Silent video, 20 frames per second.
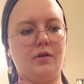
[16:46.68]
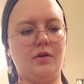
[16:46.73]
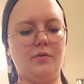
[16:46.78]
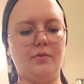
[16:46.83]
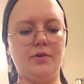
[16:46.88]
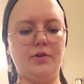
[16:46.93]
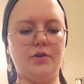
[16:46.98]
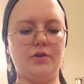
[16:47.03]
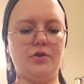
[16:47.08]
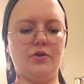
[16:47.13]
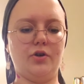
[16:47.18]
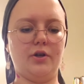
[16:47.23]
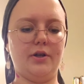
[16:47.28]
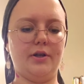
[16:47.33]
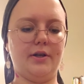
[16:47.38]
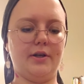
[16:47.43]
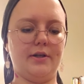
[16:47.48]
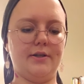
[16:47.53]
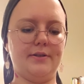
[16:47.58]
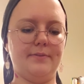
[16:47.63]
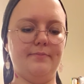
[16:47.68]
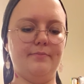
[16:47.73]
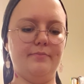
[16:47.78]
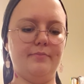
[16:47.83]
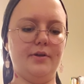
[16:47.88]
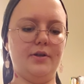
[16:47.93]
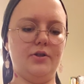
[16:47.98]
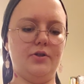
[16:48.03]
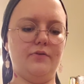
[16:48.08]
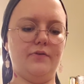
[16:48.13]
We're just trying to get as
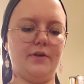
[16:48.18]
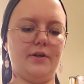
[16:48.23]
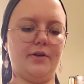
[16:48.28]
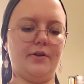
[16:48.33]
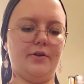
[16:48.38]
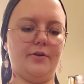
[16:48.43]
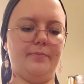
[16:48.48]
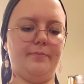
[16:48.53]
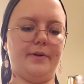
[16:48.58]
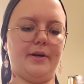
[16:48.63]
much of that good